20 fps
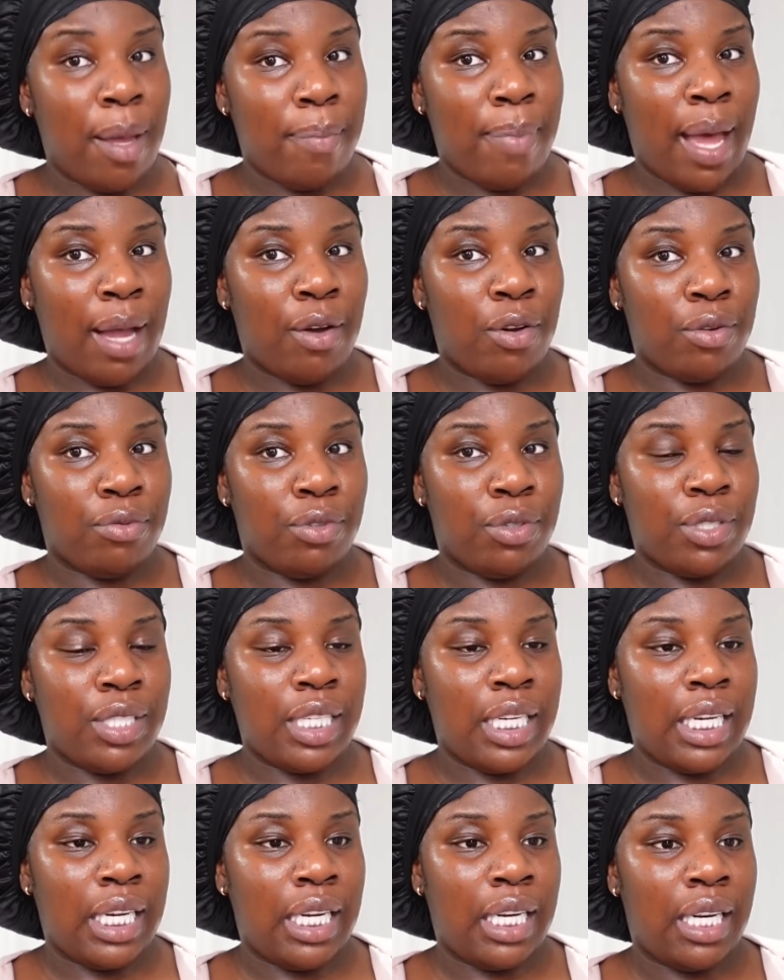I'm back on
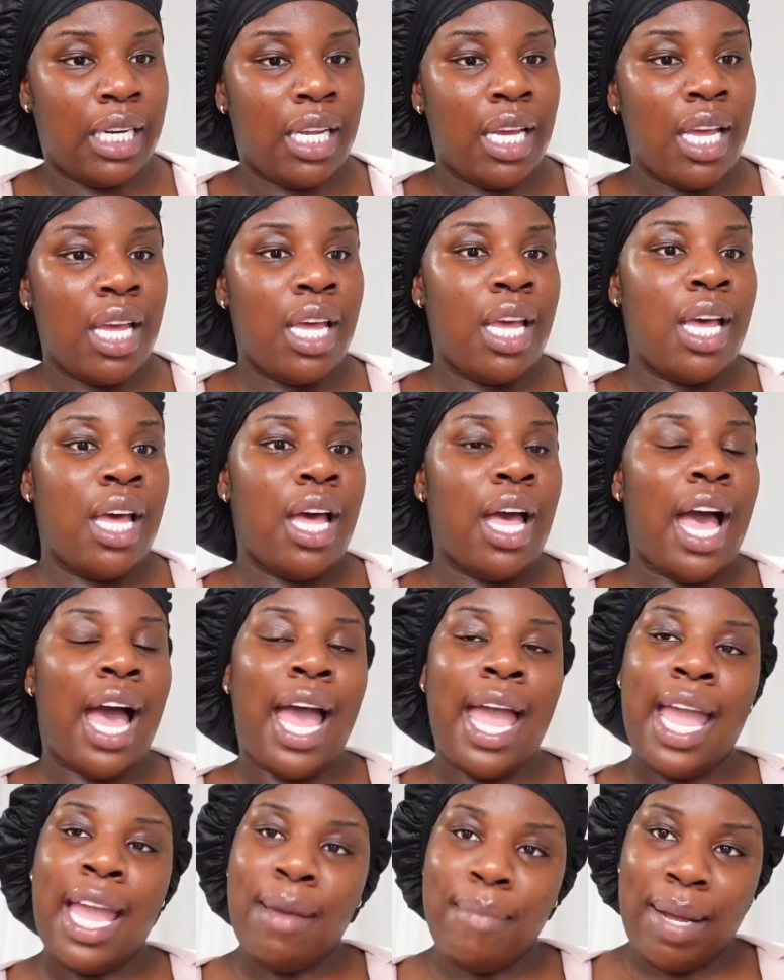routine.
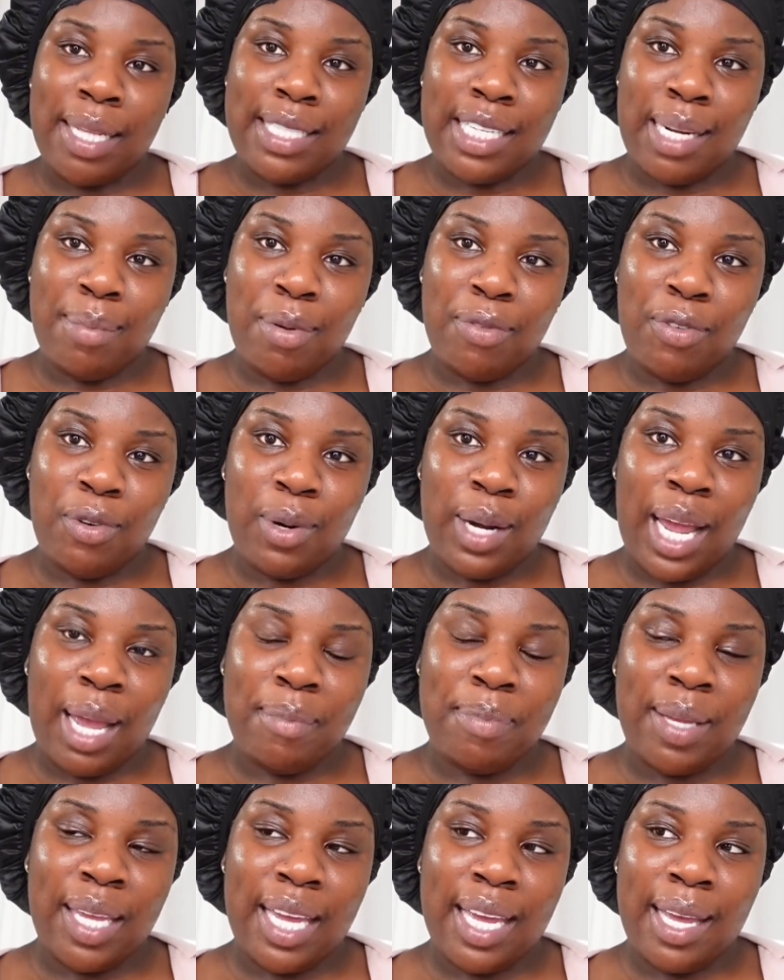I ate my dinner before
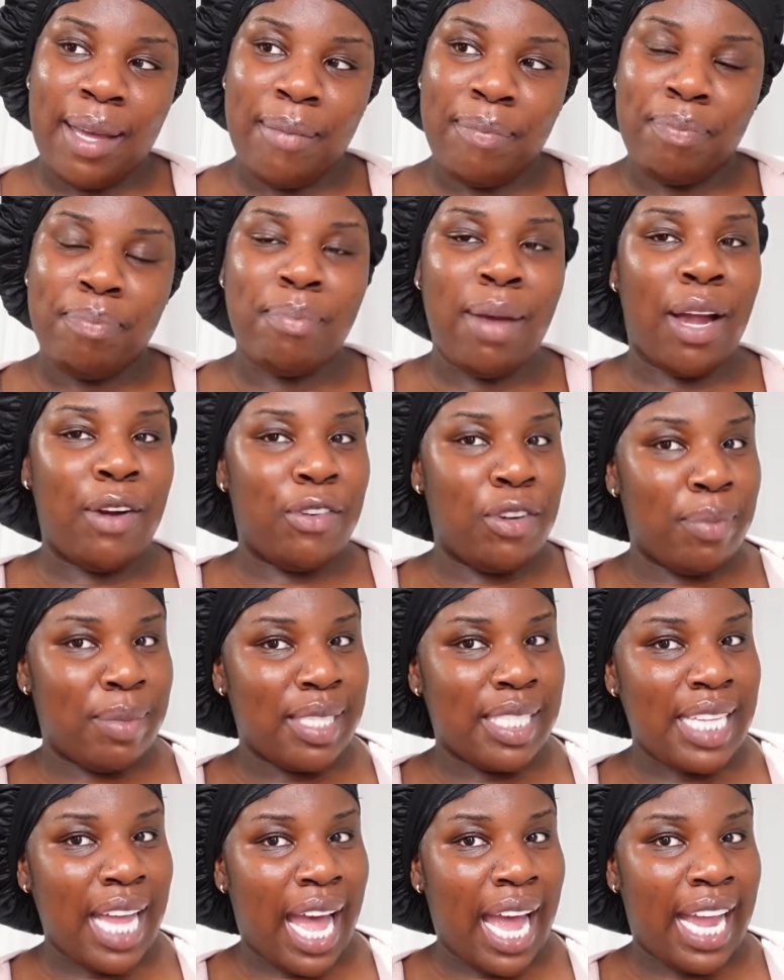9 p.m. My room
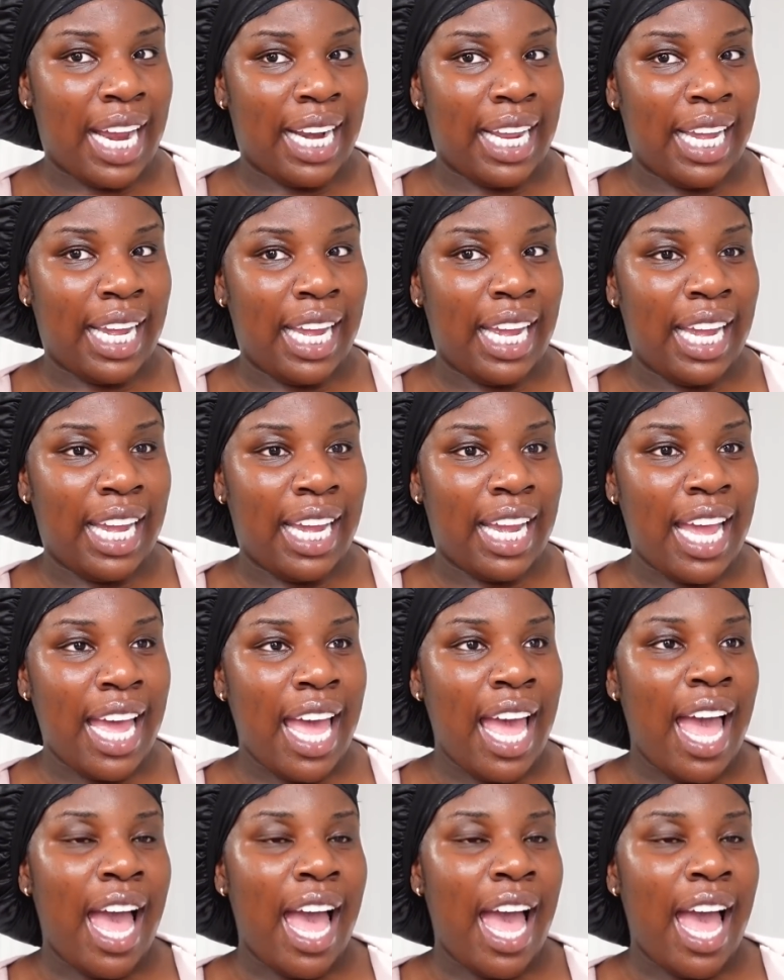is tidy.